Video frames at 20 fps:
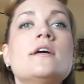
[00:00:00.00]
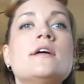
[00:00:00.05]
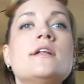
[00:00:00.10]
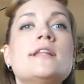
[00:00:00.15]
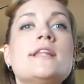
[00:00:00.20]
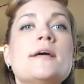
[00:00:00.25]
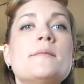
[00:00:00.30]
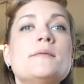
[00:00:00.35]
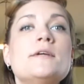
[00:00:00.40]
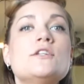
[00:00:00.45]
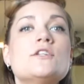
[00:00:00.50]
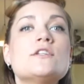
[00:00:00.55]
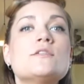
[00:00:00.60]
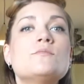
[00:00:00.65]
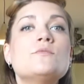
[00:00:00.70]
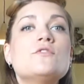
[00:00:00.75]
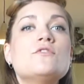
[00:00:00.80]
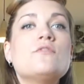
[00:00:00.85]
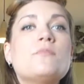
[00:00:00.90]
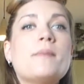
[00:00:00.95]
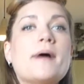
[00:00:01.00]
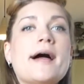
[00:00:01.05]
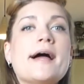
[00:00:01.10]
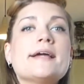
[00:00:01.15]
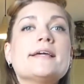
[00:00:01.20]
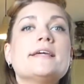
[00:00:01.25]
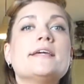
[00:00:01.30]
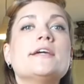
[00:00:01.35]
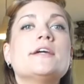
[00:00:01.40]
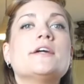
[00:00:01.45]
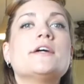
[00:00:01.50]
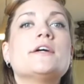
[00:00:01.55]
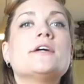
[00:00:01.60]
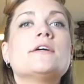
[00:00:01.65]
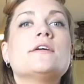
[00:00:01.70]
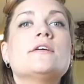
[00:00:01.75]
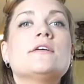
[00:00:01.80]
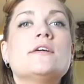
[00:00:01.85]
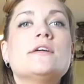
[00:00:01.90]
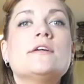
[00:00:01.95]
Let me just move back here.
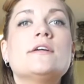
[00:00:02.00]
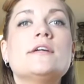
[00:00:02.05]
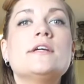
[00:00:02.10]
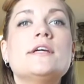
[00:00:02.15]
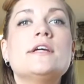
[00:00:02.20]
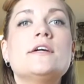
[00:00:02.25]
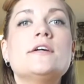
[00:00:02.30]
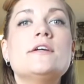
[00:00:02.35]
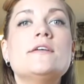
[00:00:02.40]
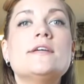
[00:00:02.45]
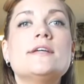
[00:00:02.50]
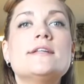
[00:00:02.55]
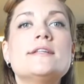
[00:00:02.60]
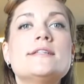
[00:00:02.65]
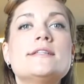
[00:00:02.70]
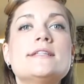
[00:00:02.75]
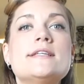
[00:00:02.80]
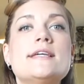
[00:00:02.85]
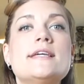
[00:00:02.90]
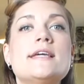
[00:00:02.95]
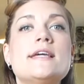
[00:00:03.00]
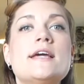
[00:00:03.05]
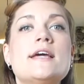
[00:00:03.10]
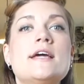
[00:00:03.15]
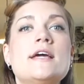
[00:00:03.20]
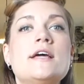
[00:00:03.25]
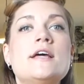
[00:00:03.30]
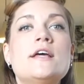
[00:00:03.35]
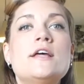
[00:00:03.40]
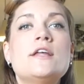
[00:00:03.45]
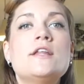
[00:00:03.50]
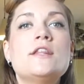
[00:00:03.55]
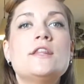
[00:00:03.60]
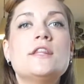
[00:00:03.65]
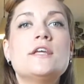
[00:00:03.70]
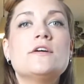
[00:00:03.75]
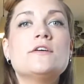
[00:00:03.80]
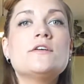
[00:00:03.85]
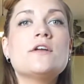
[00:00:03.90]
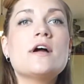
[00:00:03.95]
Here you can see
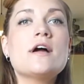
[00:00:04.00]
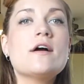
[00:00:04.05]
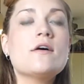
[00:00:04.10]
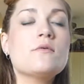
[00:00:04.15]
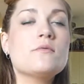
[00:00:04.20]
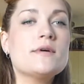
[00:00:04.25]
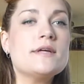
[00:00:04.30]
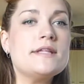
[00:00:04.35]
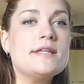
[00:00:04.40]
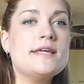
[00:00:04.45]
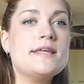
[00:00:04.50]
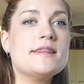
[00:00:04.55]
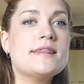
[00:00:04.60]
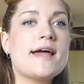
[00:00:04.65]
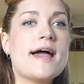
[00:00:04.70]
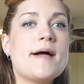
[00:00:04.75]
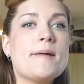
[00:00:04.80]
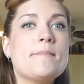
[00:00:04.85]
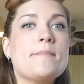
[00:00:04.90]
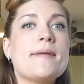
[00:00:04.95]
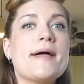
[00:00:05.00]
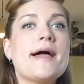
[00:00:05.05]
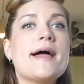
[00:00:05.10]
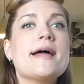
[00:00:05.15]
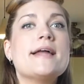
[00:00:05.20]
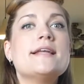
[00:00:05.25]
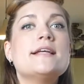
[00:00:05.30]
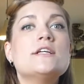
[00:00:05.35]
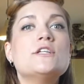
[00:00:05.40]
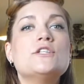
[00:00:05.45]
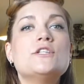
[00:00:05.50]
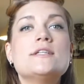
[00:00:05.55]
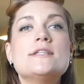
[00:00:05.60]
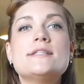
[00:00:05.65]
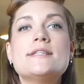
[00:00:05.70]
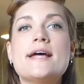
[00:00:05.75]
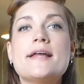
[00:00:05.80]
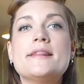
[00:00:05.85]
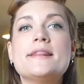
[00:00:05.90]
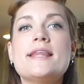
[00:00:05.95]
they're not really that bad, it's
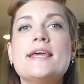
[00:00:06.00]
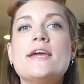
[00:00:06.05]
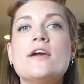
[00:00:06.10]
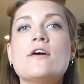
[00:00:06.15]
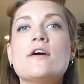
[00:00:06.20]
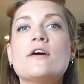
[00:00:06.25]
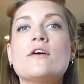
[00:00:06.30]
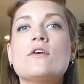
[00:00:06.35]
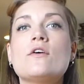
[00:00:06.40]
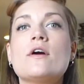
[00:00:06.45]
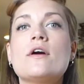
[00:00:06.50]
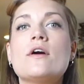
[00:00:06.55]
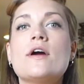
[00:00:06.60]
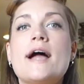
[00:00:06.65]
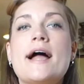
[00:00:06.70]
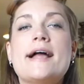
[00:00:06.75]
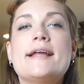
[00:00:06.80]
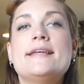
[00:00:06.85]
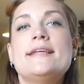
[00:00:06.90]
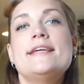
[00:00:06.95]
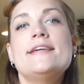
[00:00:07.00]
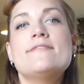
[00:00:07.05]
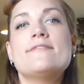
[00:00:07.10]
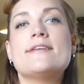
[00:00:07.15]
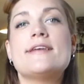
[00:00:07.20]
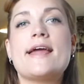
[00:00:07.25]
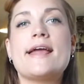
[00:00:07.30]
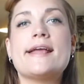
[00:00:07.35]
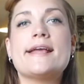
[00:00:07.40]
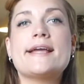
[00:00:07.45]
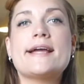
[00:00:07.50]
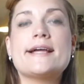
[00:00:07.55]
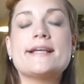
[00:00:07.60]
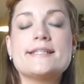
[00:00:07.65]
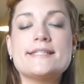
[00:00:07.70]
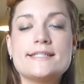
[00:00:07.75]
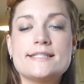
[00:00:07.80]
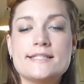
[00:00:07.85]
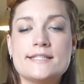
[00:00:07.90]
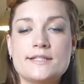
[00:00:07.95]
just that they are uneven, I
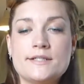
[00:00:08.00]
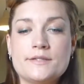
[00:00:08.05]
guess.